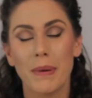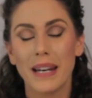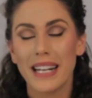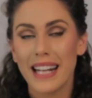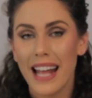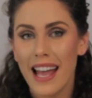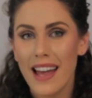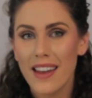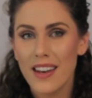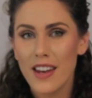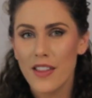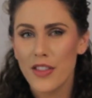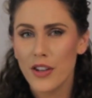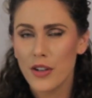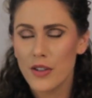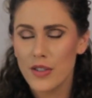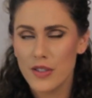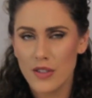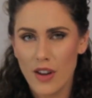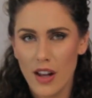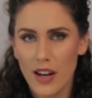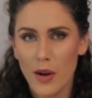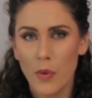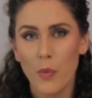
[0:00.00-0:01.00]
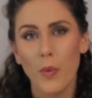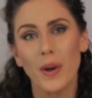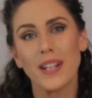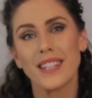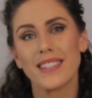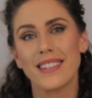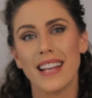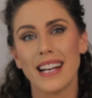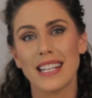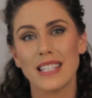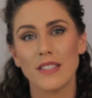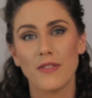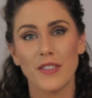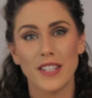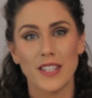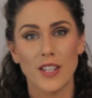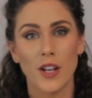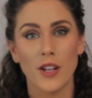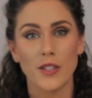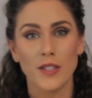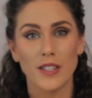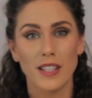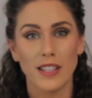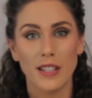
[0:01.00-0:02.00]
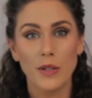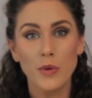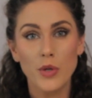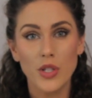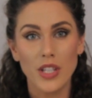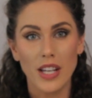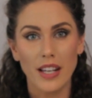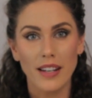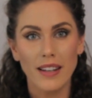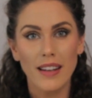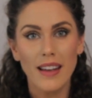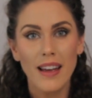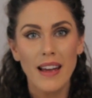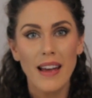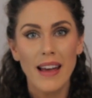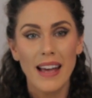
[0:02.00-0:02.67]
But again, there is not a one size fits all solution.